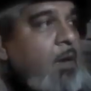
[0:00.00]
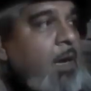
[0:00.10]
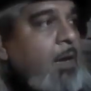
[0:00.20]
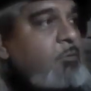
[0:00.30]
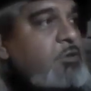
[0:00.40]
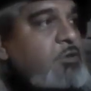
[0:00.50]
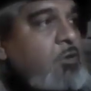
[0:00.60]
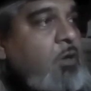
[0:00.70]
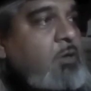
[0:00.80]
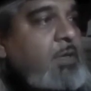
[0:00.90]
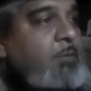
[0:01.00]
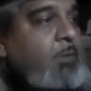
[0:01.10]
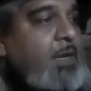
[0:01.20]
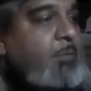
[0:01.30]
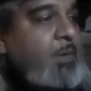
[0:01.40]
I would strongly
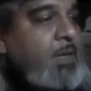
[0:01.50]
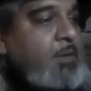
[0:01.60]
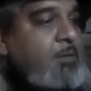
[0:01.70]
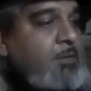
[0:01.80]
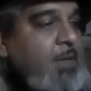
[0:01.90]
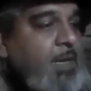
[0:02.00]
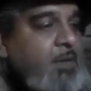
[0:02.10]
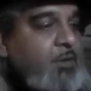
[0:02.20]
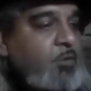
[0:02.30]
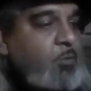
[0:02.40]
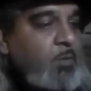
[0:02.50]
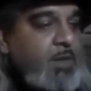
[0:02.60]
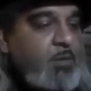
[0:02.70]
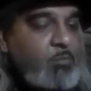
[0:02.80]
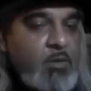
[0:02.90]
recommend that you
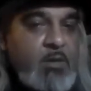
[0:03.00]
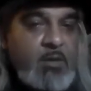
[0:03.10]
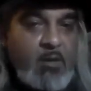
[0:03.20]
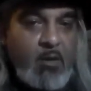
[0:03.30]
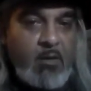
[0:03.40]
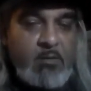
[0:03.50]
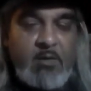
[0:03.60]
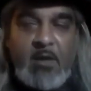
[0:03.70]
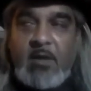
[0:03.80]
read a book called